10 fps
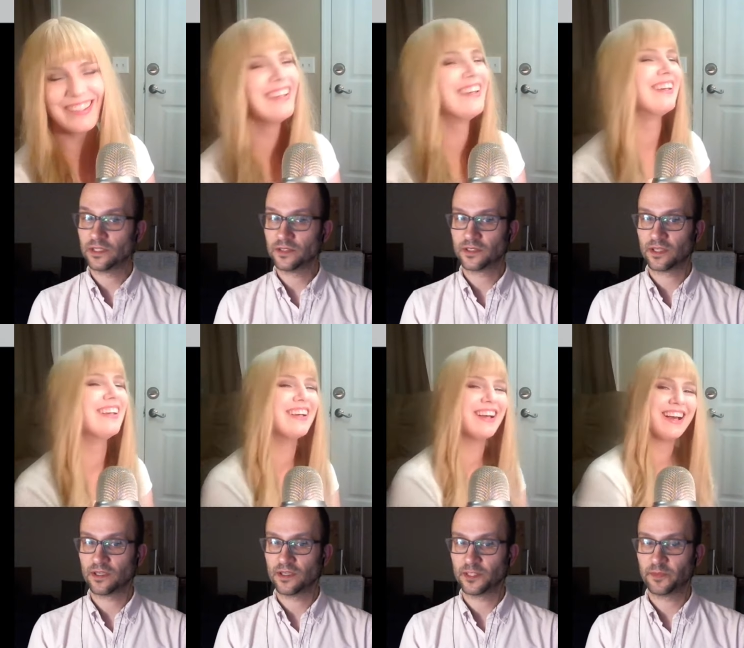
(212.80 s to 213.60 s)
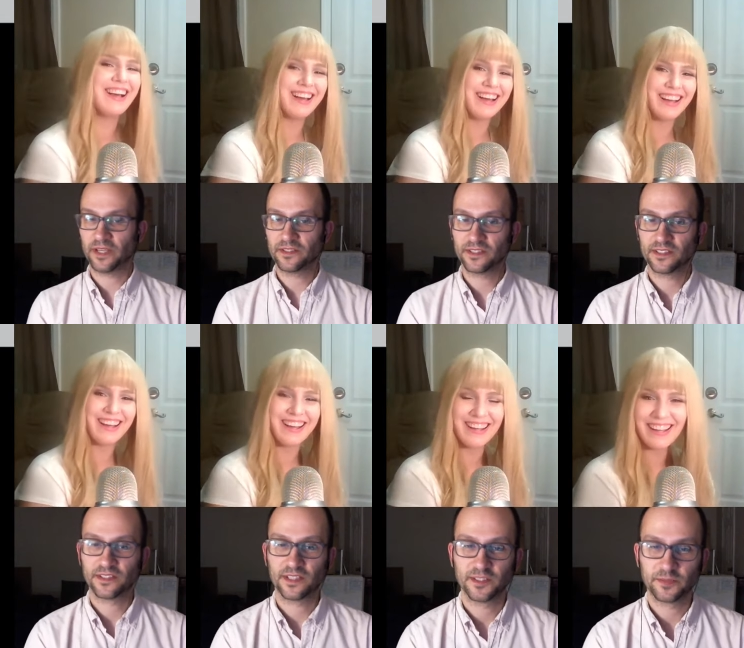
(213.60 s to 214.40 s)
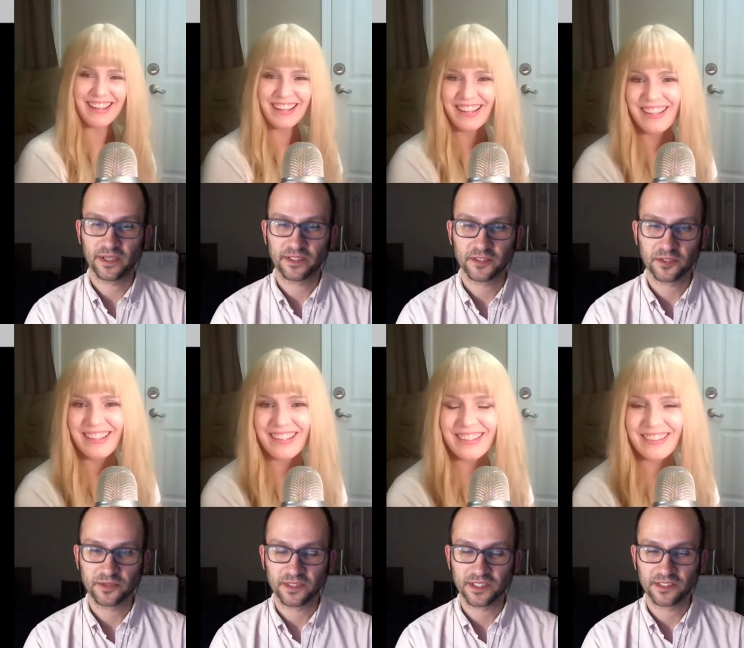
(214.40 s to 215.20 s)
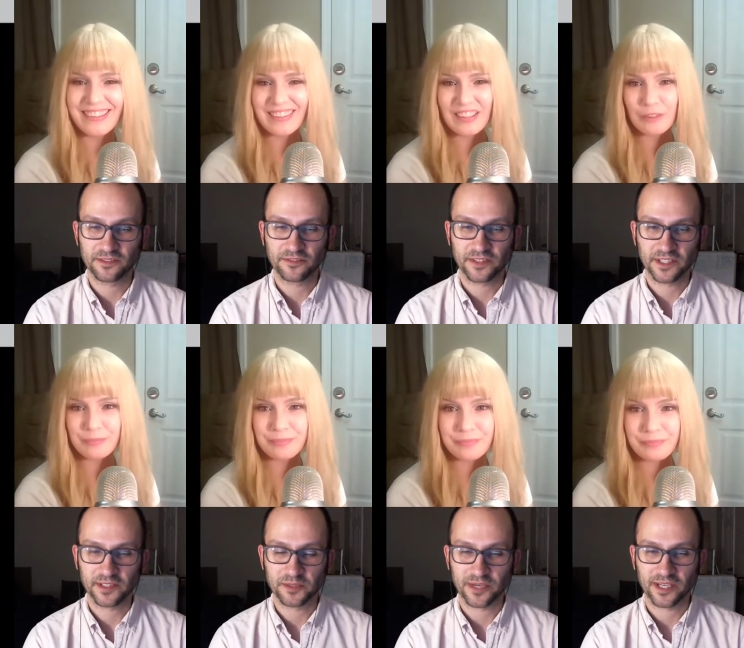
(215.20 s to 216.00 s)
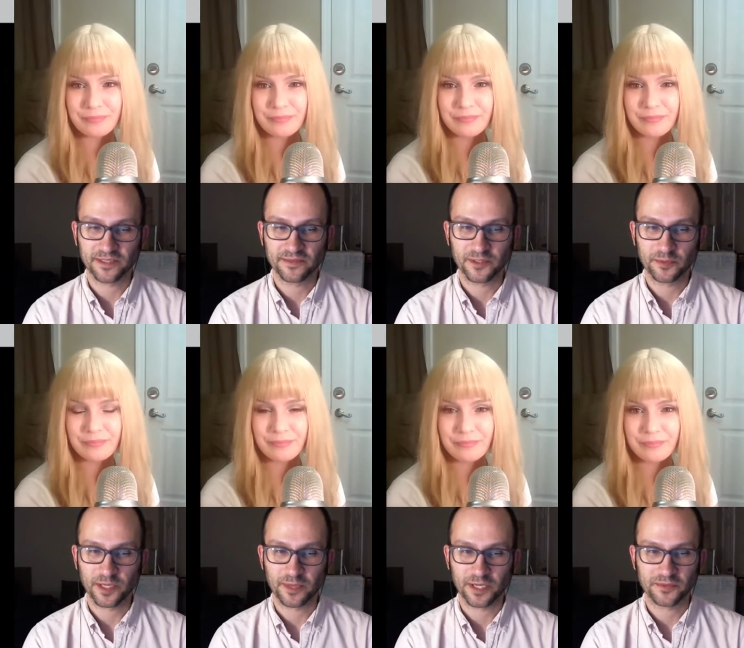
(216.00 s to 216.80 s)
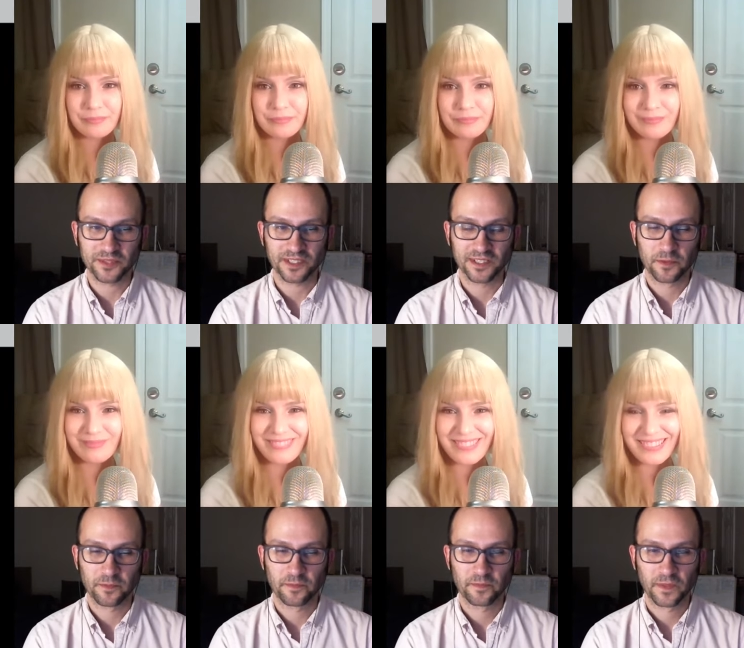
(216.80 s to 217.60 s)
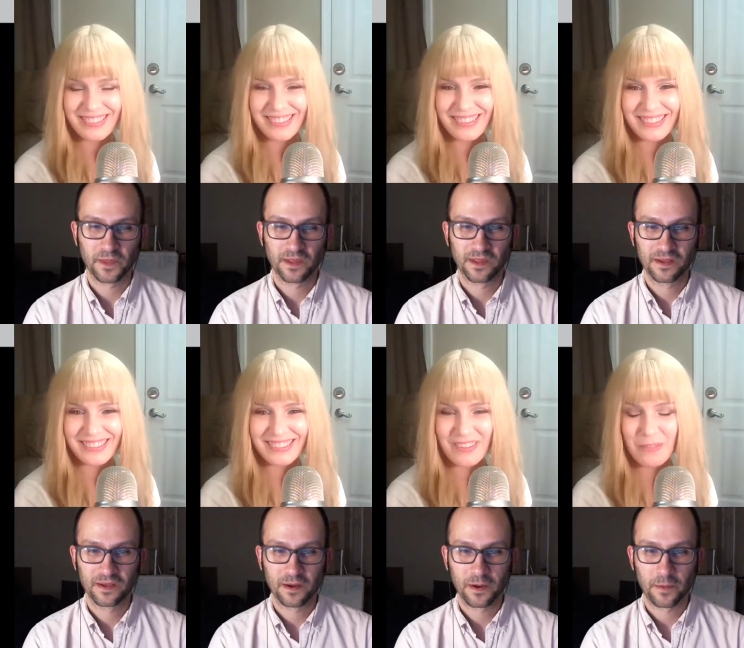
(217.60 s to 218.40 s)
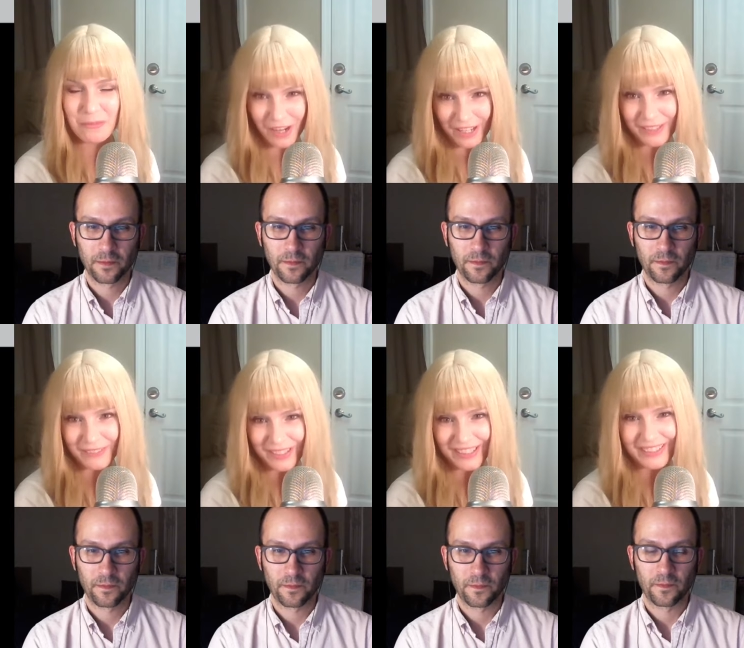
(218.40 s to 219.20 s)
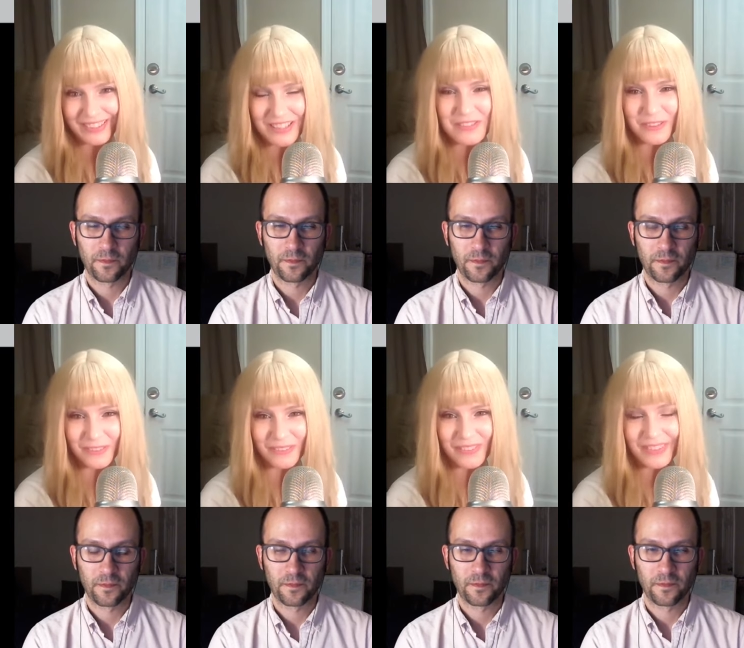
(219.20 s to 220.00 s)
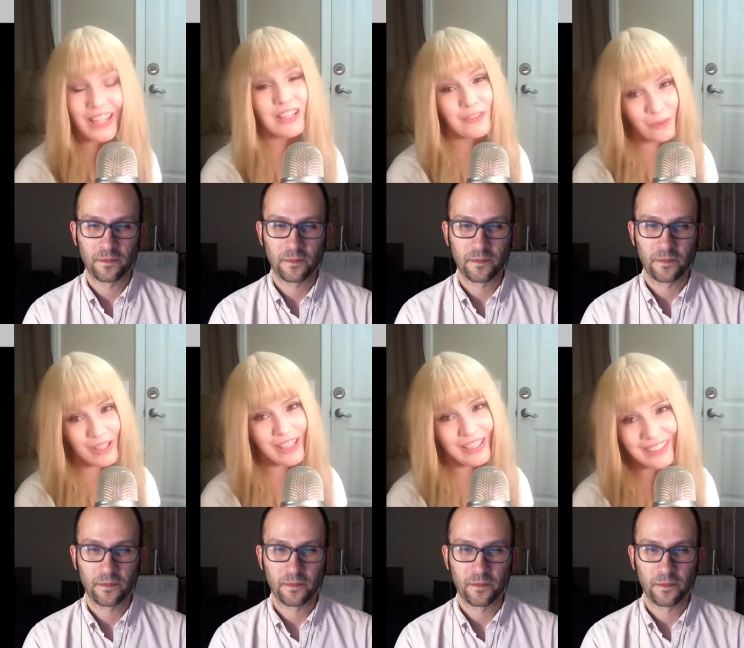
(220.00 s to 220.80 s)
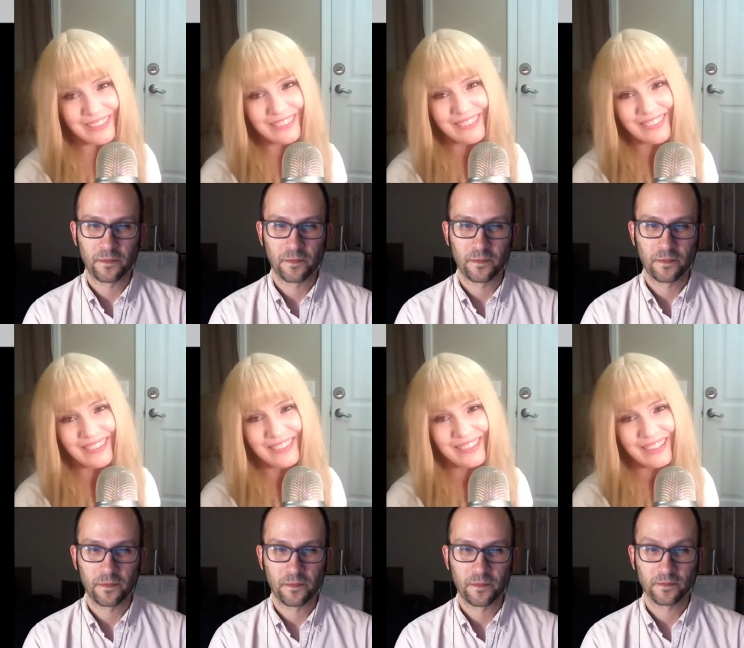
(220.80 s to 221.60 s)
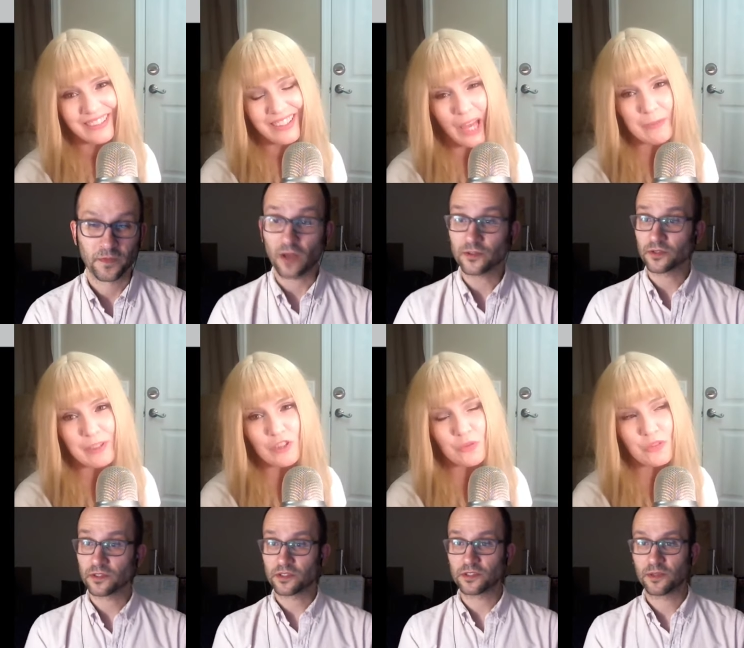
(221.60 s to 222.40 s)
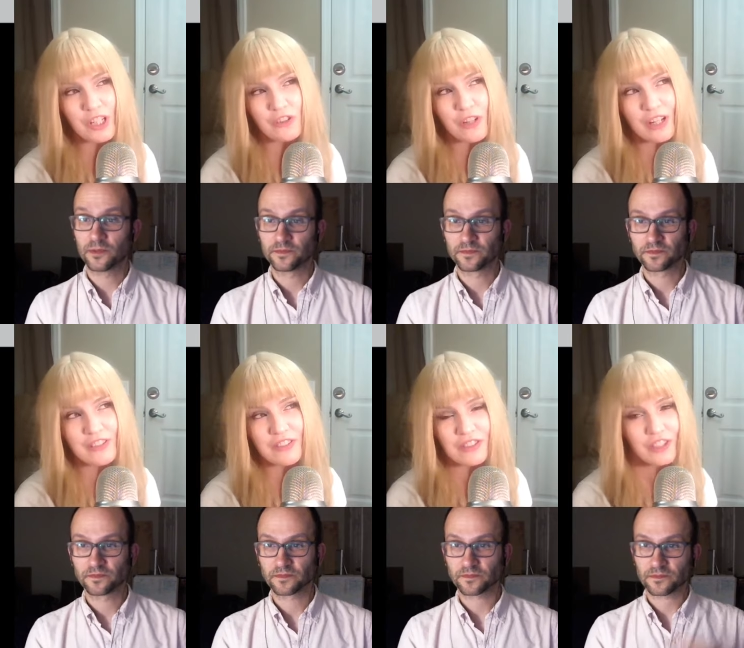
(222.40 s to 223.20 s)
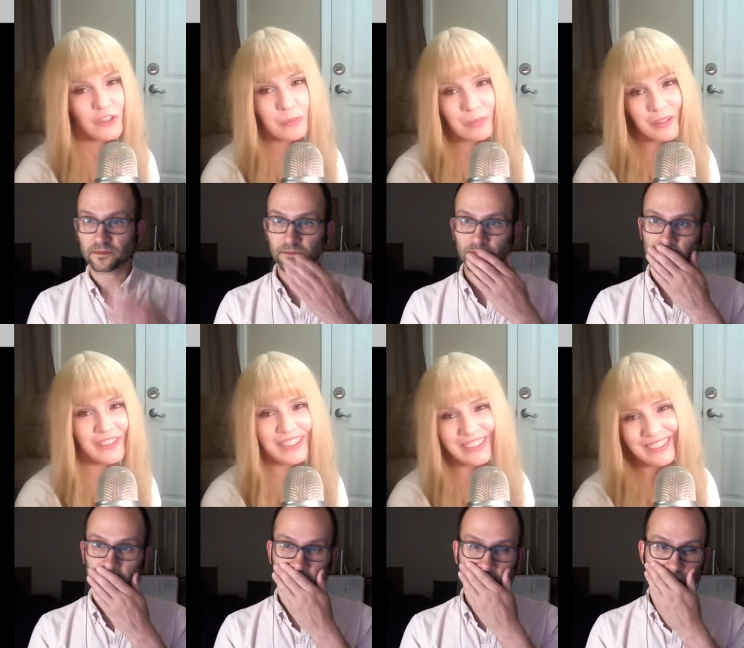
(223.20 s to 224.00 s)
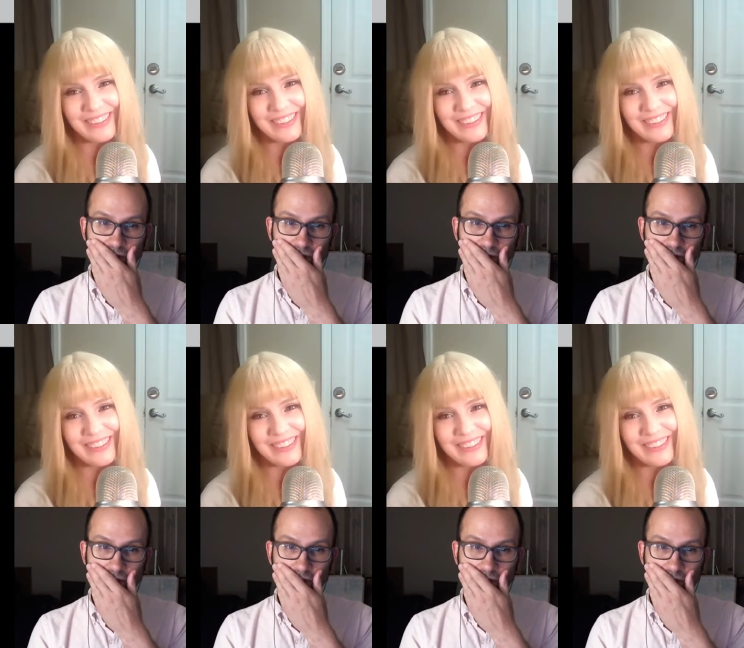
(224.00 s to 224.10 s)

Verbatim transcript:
Speaker 1: his uh, his pants his, his pants don't uh, don't flare at the bottom. No bell bottoms here.
Speaker 2: Right, right. That's true. That is quite 80s. I also, mean, this, this is like a transitionary period.